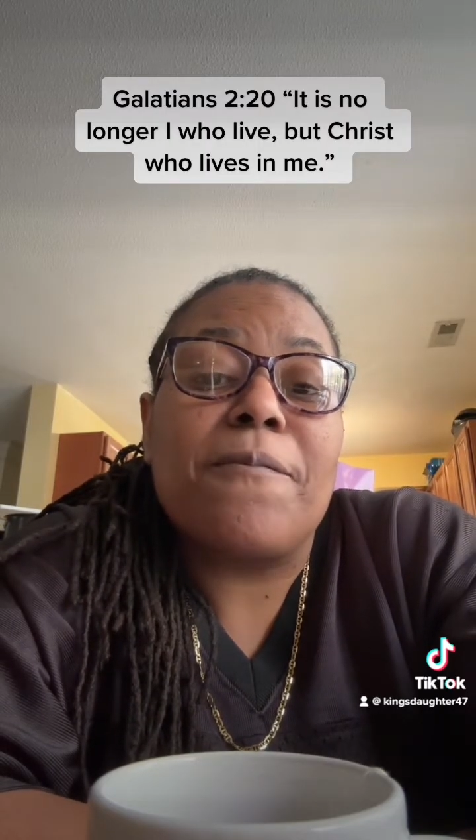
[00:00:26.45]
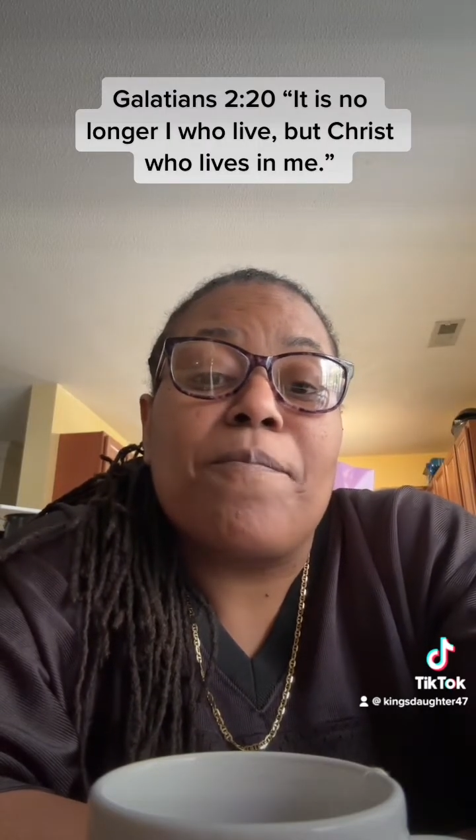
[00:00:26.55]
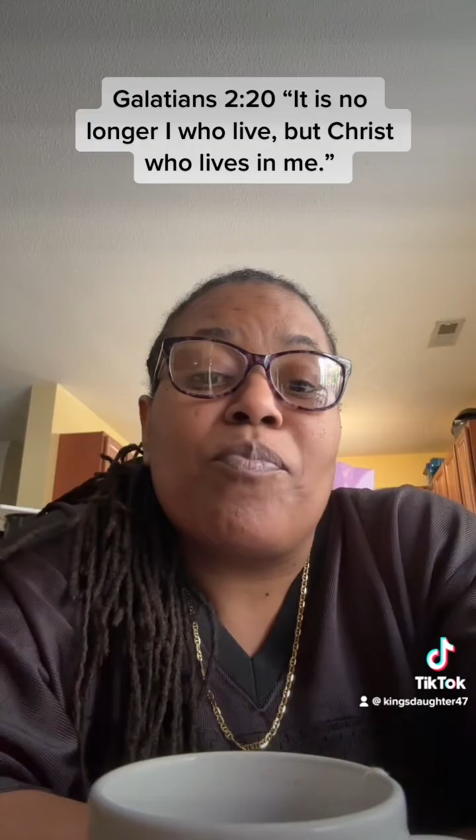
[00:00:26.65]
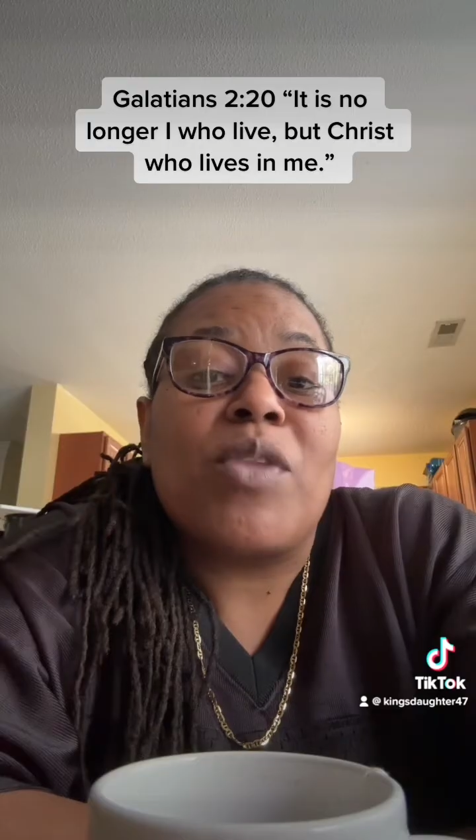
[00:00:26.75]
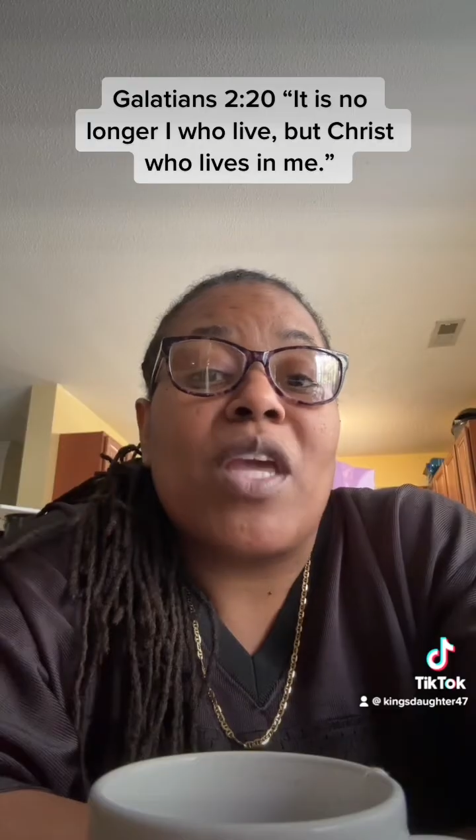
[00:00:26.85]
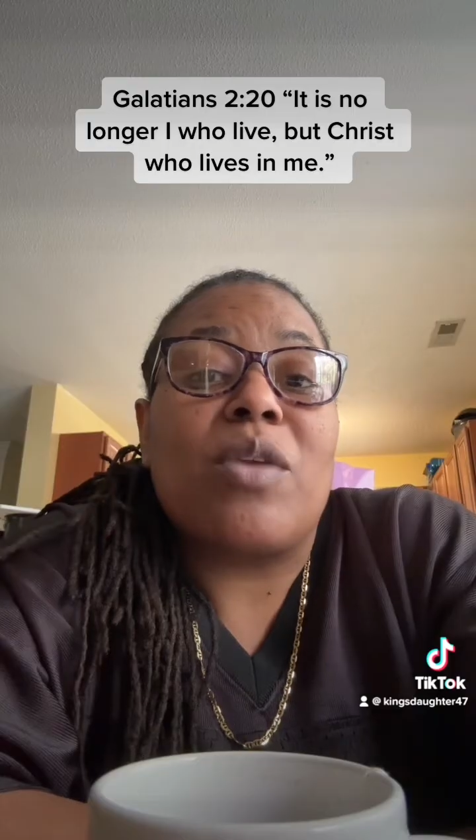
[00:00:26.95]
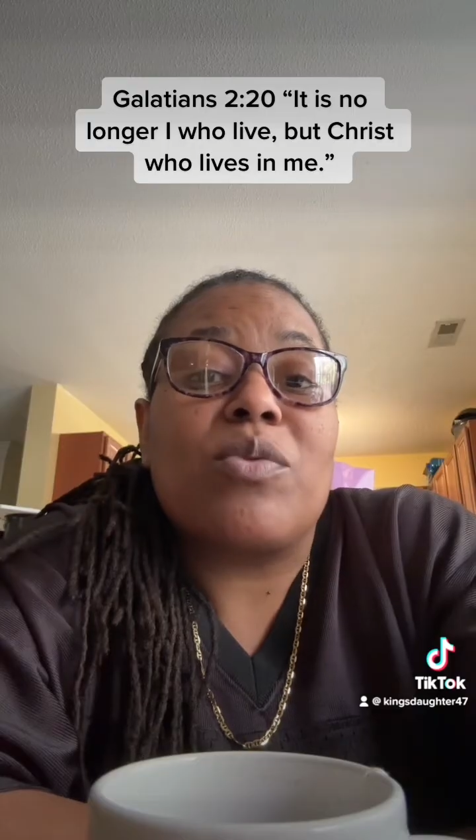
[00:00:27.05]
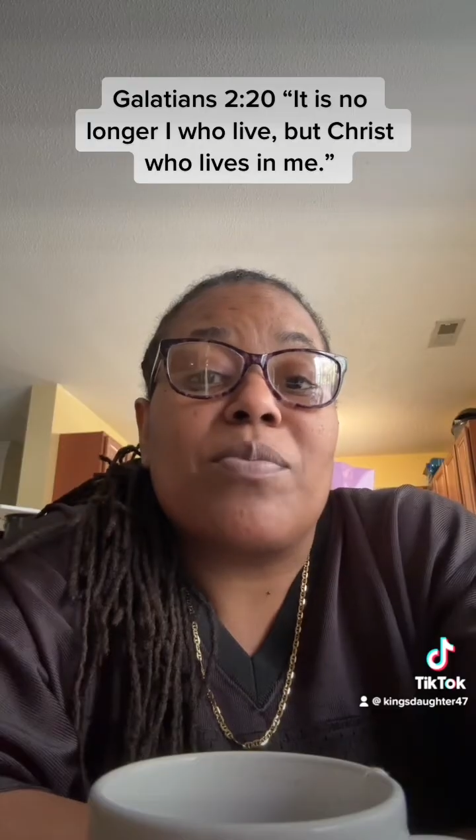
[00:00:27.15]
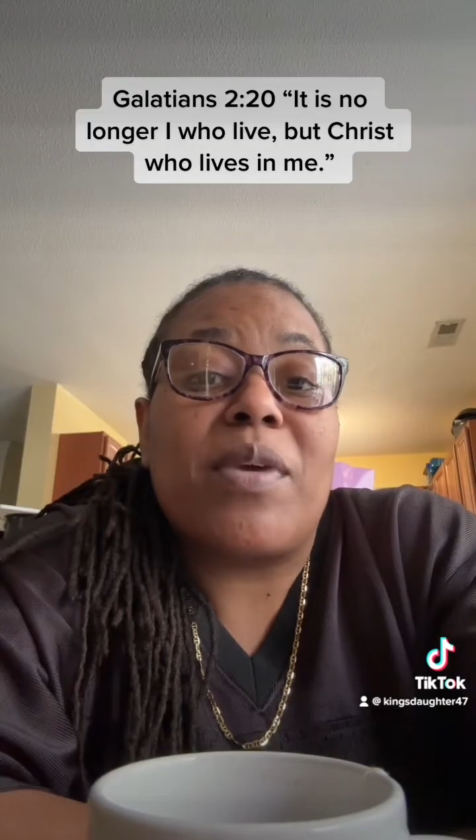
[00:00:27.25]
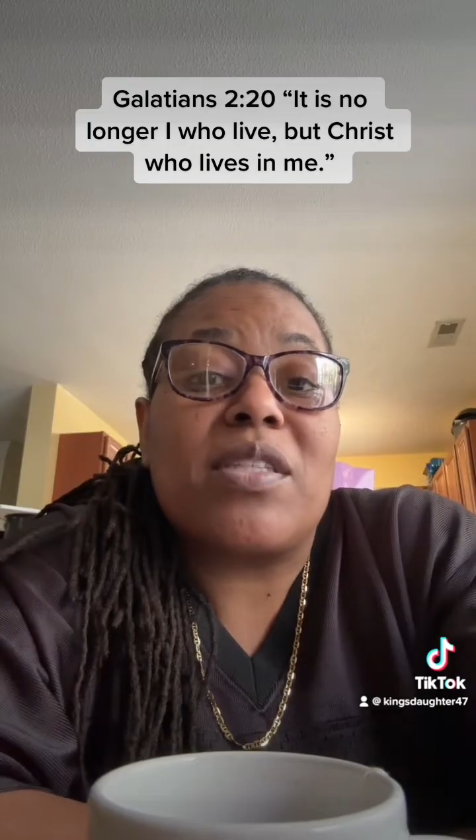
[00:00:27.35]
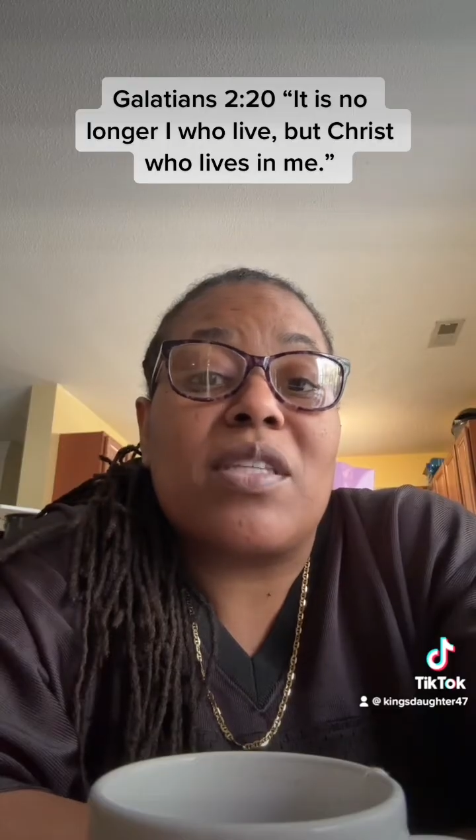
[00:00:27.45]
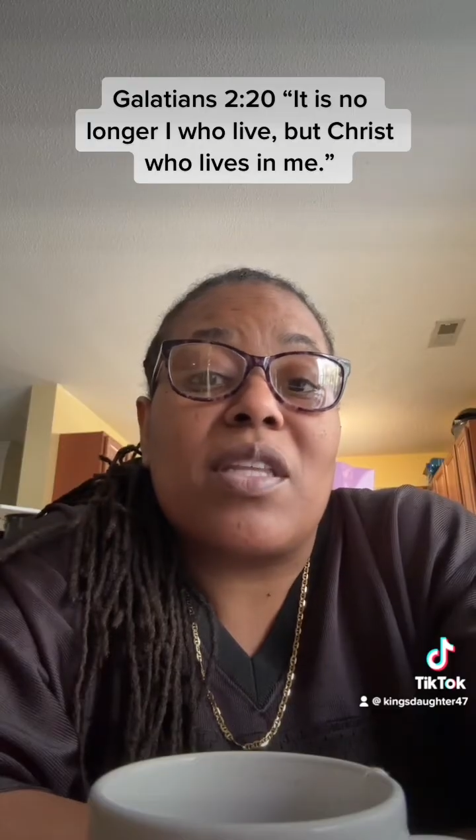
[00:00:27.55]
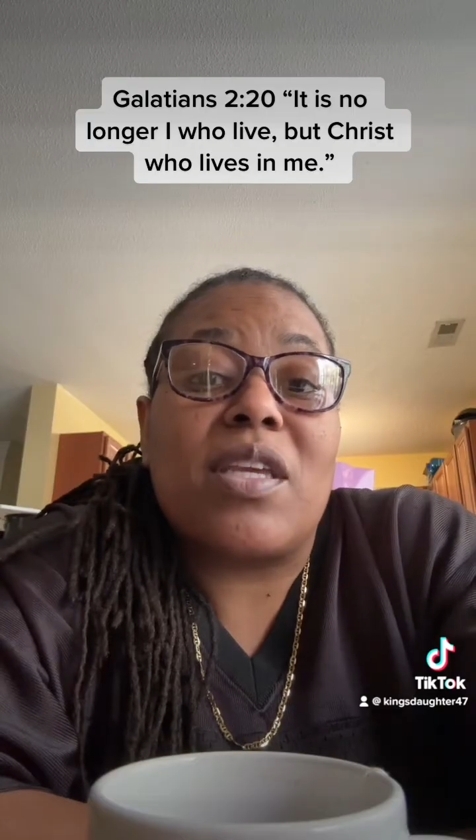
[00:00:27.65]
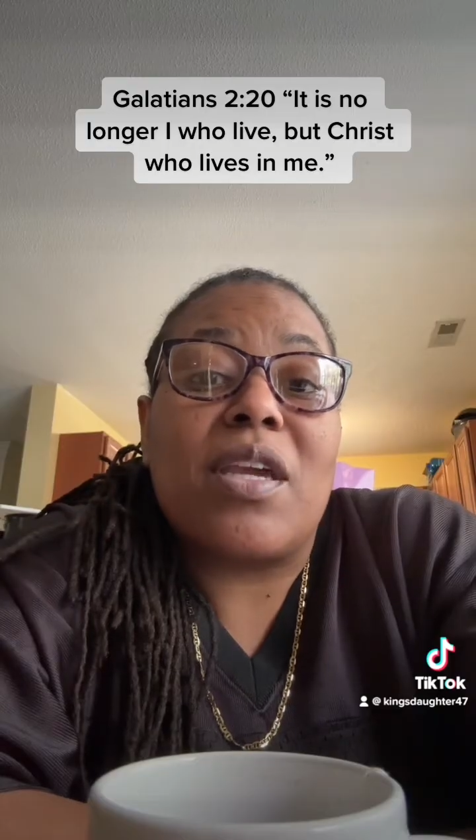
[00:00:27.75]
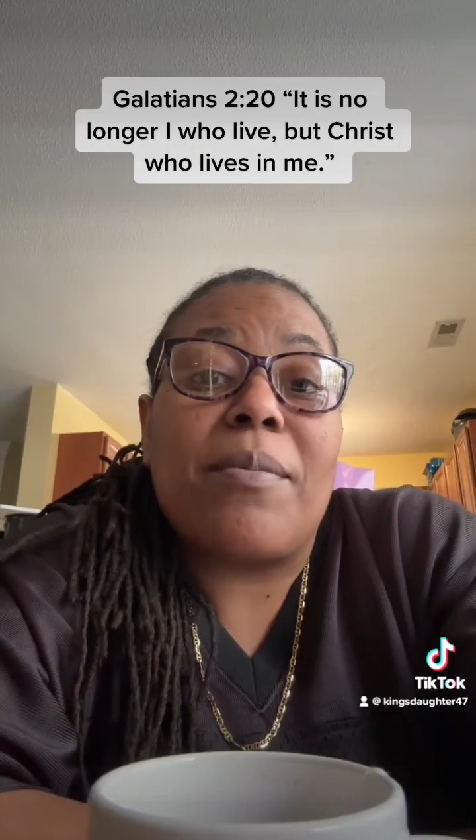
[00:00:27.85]
And it was
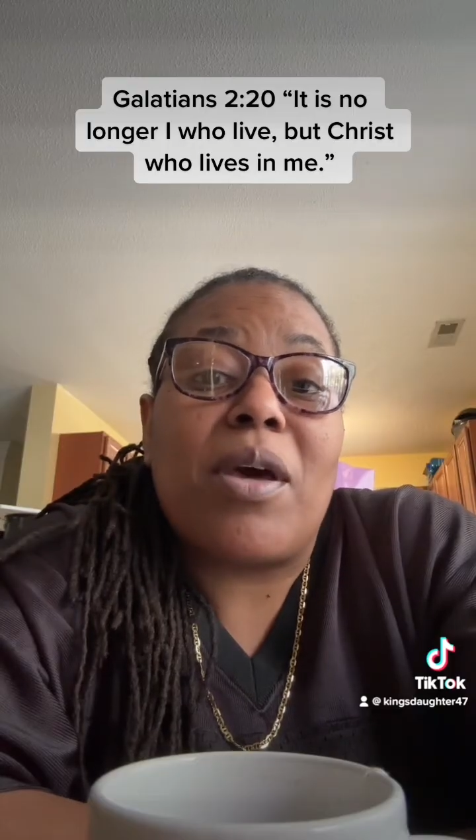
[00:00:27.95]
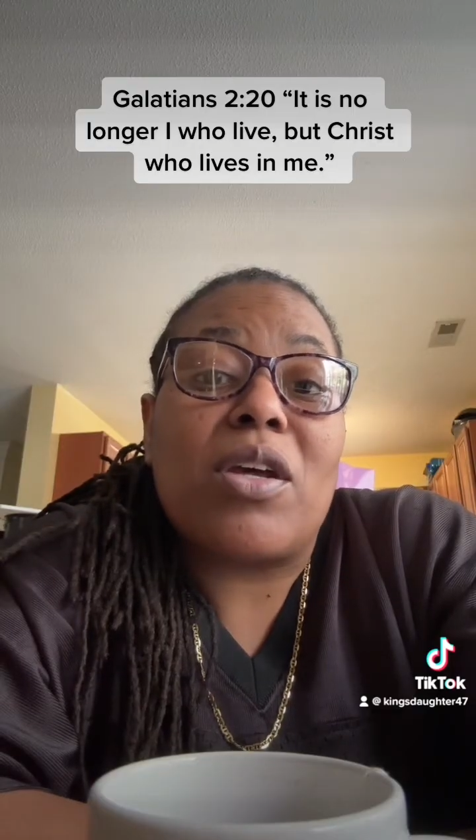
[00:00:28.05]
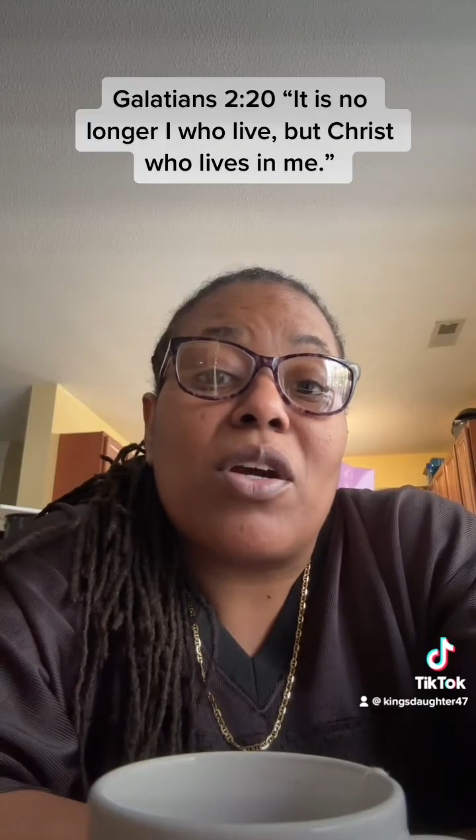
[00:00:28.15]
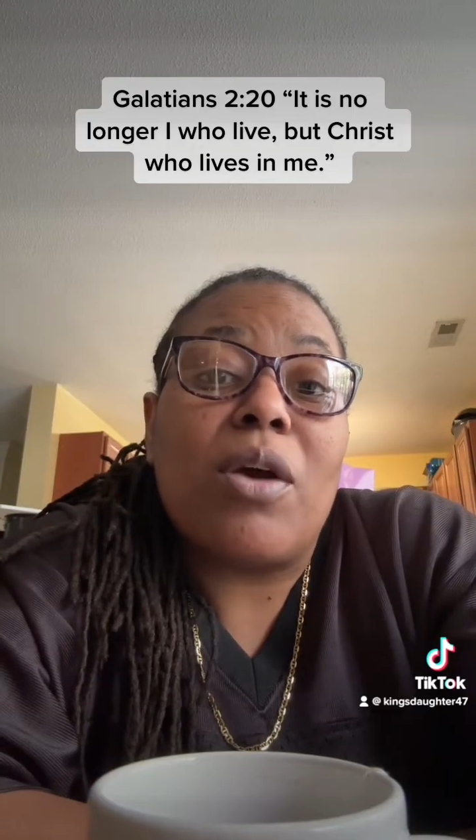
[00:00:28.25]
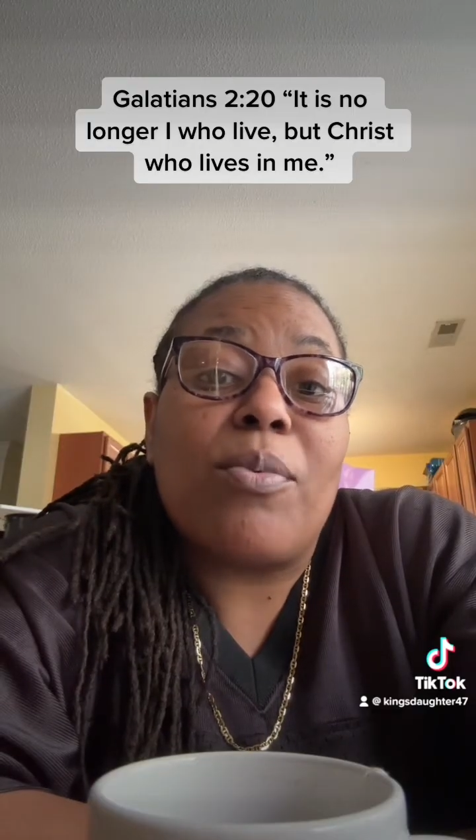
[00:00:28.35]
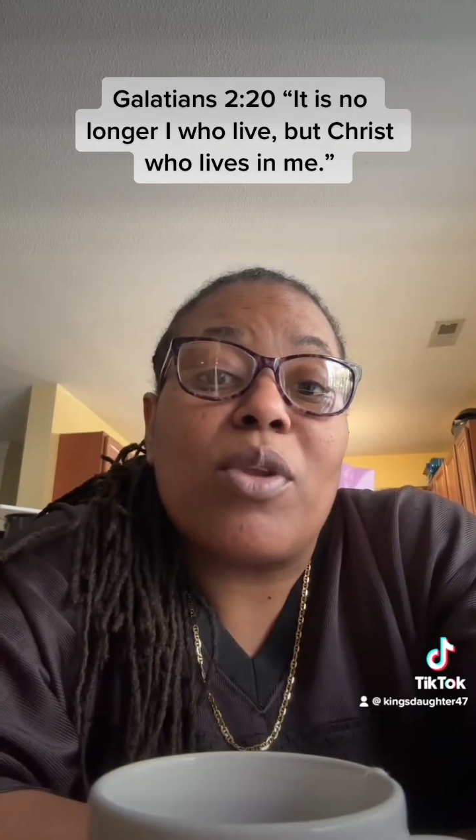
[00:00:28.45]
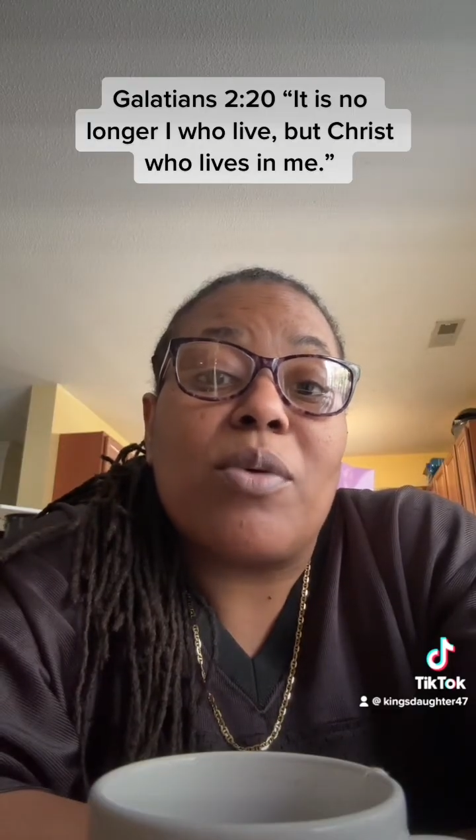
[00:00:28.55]
basically about a couple